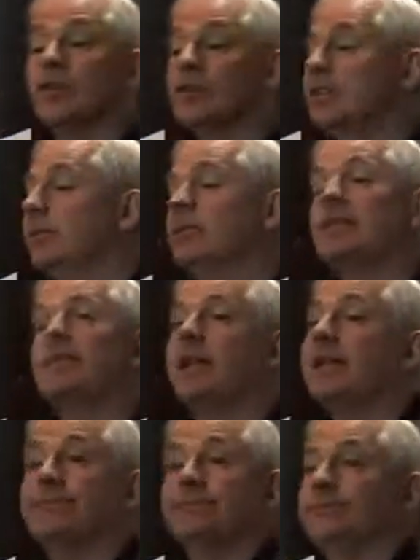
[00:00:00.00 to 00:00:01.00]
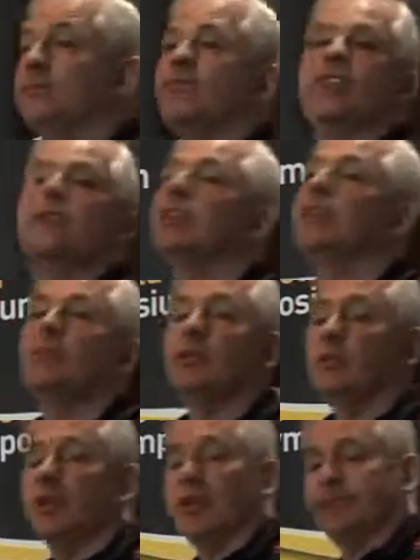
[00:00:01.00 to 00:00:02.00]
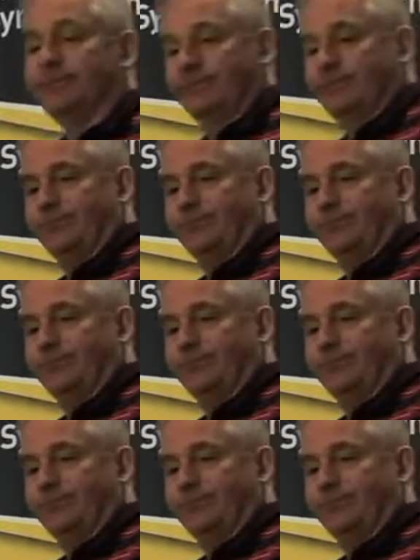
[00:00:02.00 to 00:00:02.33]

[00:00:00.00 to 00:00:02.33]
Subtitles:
Stimulus money is never going to be repaid.